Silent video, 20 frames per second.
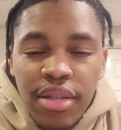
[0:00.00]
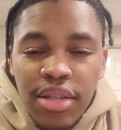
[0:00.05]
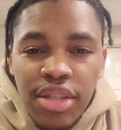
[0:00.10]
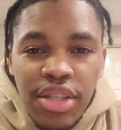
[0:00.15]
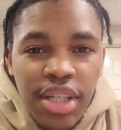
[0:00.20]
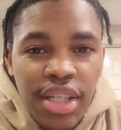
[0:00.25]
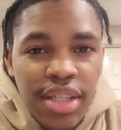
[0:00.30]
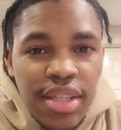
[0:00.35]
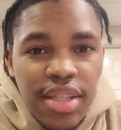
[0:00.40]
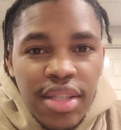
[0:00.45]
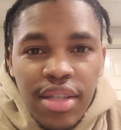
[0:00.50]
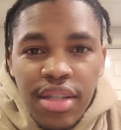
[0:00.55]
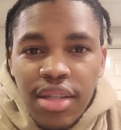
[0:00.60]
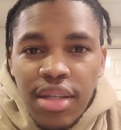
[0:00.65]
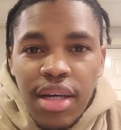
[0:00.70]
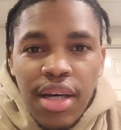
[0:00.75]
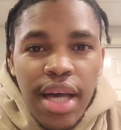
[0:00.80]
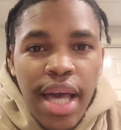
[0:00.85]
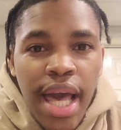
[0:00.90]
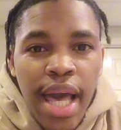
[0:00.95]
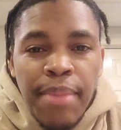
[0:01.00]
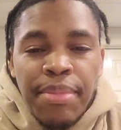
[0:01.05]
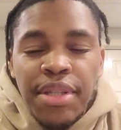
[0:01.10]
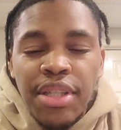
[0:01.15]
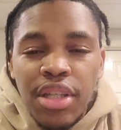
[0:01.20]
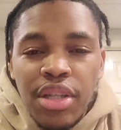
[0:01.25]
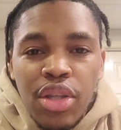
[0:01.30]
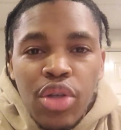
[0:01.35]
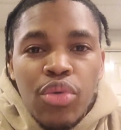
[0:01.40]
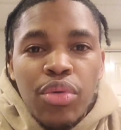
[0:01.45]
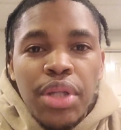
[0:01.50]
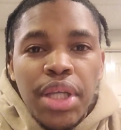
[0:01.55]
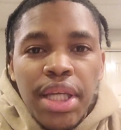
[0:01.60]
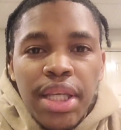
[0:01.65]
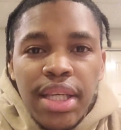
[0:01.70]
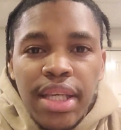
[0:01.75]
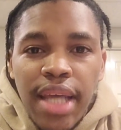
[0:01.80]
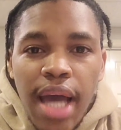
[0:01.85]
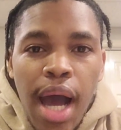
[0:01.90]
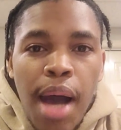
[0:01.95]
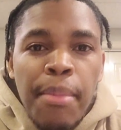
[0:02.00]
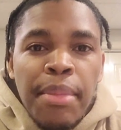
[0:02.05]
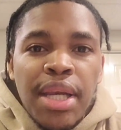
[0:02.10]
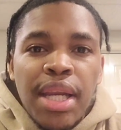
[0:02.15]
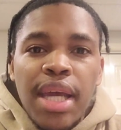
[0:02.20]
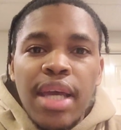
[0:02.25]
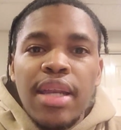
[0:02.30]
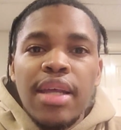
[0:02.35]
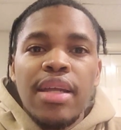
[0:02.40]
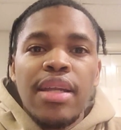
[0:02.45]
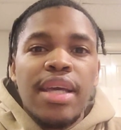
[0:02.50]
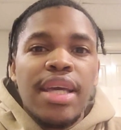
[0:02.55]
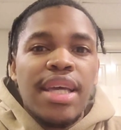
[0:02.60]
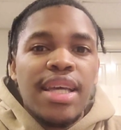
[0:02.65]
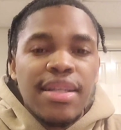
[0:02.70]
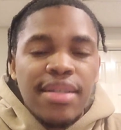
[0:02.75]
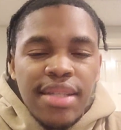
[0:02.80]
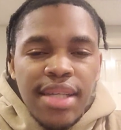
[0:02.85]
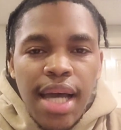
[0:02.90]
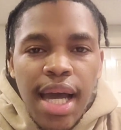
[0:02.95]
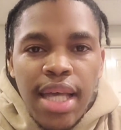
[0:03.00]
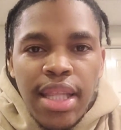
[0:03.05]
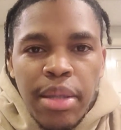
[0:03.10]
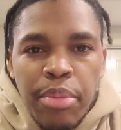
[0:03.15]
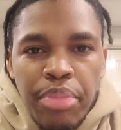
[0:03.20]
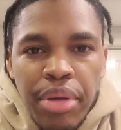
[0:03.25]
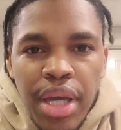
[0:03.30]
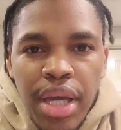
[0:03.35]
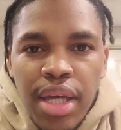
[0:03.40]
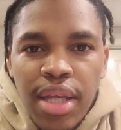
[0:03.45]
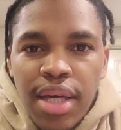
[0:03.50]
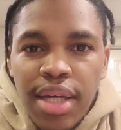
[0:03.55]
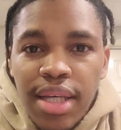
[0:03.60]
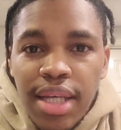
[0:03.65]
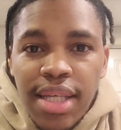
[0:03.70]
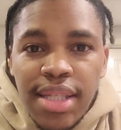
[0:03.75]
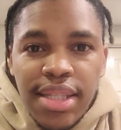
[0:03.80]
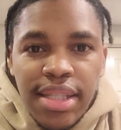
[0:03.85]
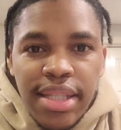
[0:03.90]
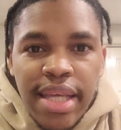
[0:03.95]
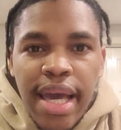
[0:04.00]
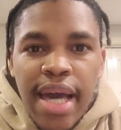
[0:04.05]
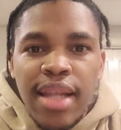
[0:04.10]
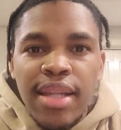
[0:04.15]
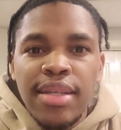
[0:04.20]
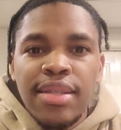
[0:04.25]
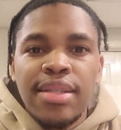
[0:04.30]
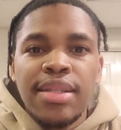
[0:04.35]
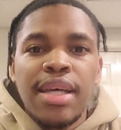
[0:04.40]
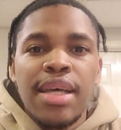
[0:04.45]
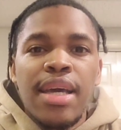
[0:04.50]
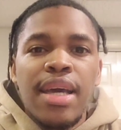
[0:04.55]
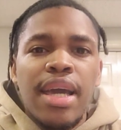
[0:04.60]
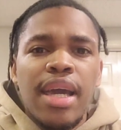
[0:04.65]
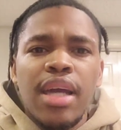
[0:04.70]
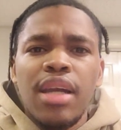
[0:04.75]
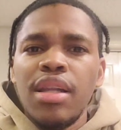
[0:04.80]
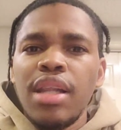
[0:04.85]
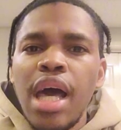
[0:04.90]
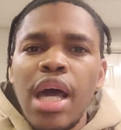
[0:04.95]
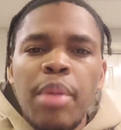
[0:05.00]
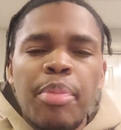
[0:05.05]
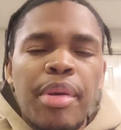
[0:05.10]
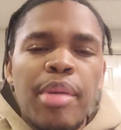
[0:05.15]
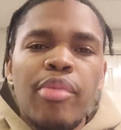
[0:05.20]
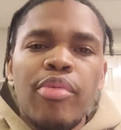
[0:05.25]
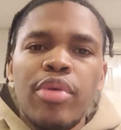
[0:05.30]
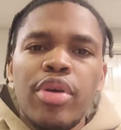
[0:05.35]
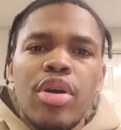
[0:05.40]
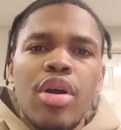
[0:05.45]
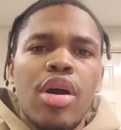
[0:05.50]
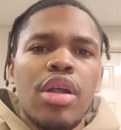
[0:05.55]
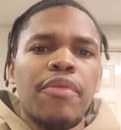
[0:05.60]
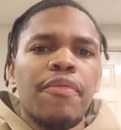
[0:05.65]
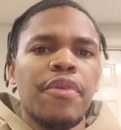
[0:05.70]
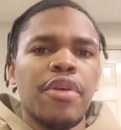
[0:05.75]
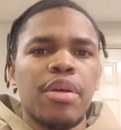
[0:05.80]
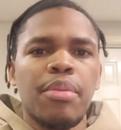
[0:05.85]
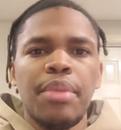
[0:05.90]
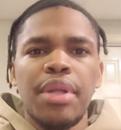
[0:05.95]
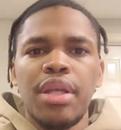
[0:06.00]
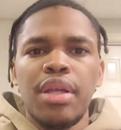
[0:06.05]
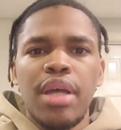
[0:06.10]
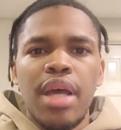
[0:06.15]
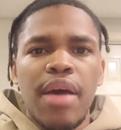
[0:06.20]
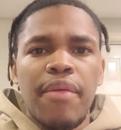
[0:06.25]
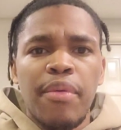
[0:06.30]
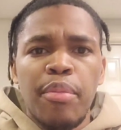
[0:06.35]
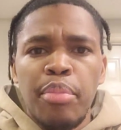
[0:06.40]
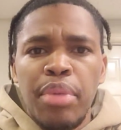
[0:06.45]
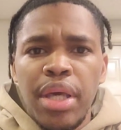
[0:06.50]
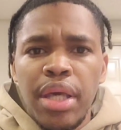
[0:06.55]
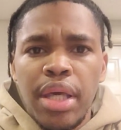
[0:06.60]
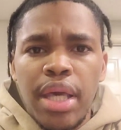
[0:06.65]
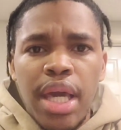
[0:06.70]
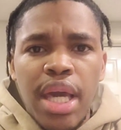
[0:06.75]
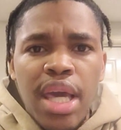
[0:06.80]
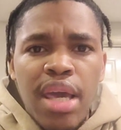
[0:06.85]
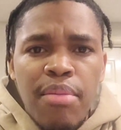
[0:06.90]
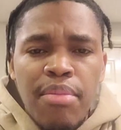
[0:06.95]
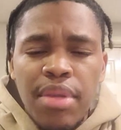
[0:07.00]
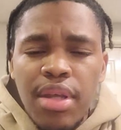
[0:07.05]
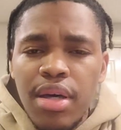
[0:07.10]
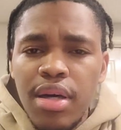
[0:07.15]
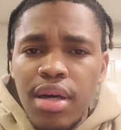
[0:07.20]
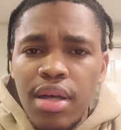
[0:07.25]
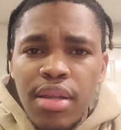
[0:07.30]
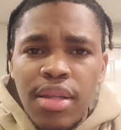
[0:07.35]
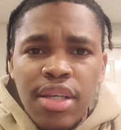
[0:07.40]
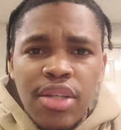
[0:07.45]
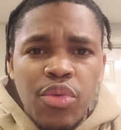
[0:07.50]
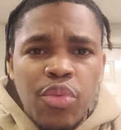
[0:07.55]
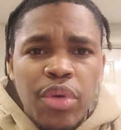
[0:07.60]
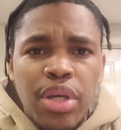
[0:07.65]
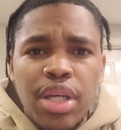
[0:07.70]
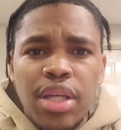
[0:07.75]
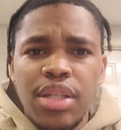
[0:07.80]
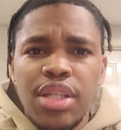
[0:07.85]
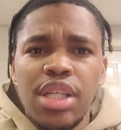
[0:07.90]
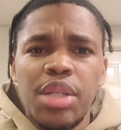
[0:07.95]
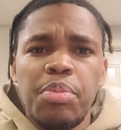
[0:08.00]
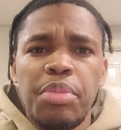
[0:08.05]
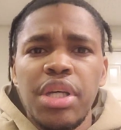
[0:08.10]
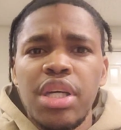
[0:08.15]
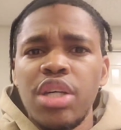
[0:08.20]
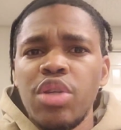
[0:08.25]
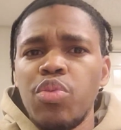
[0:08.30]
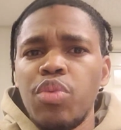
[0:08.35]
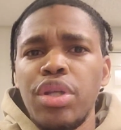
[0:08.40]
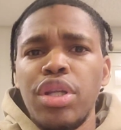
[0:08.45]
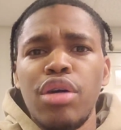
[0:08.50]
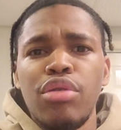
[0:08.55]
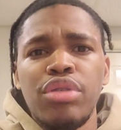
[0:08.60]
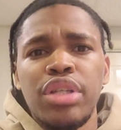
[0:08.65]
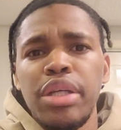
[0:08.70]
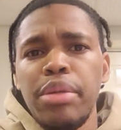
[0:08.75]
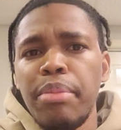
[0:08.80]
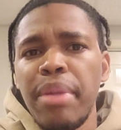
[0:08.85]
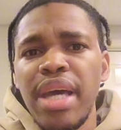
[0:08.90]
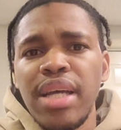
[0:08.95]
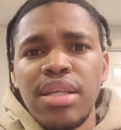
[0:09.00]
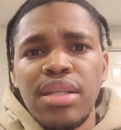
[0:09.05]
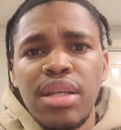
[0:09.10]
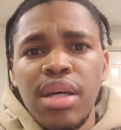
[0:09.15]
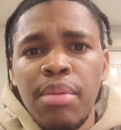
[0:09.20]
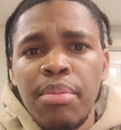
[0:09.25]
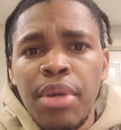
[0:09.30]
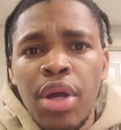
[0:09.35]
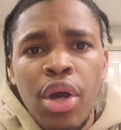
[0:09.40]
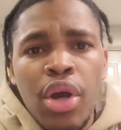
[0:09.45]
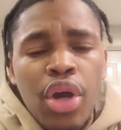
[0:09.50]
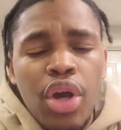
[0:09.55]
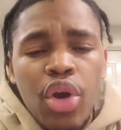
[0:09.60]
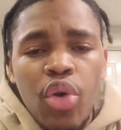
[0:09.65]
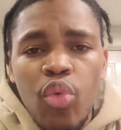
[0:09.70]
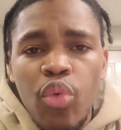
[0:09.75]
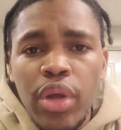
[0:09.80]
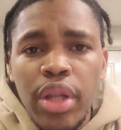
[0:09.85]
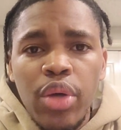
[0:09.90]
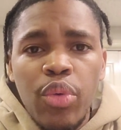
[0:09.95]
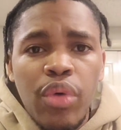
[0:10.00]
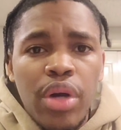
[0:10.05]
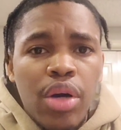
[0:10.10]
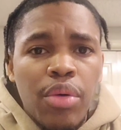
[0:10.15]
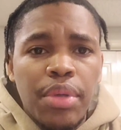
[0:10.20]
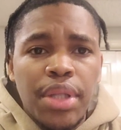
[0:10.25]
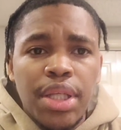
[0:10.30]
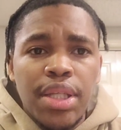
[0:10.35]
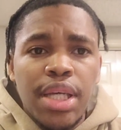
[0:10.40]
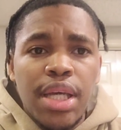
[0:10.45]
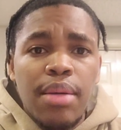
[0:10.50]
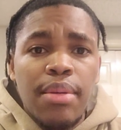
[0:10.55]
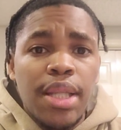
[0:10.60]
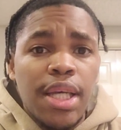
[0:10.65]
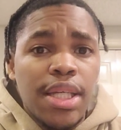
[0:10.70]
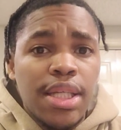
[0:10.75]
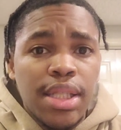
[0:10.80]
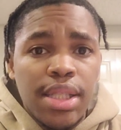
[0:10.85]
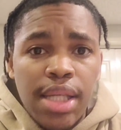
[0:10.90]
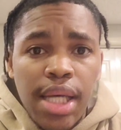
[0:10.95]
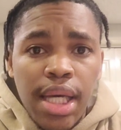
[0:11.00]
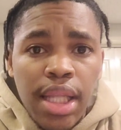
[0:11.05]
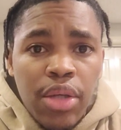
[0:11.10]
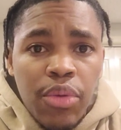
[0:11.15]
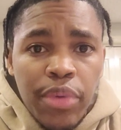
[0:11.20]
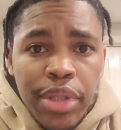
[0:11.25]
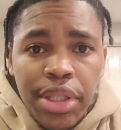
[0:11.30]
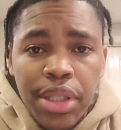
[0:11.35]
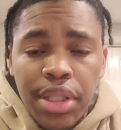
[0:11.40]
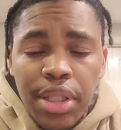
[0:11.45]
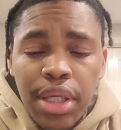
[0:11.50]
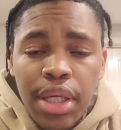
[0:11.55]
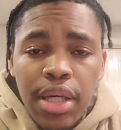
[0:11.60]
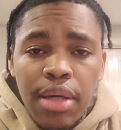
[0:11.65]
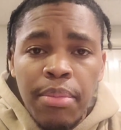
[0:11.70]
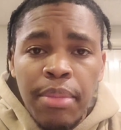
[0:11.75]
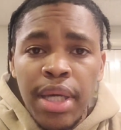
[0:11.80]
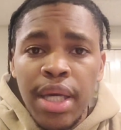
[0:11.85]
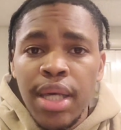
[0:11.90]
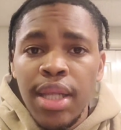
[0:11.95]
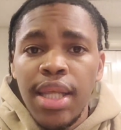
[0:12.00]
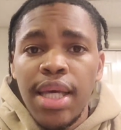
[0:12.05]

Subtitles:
Just absolutely dominated inside the paint against Dallas. And a lot of people were calling for Camila to have a big game this week just because we know she matched up really well with the team. And that's exactly what she did, man.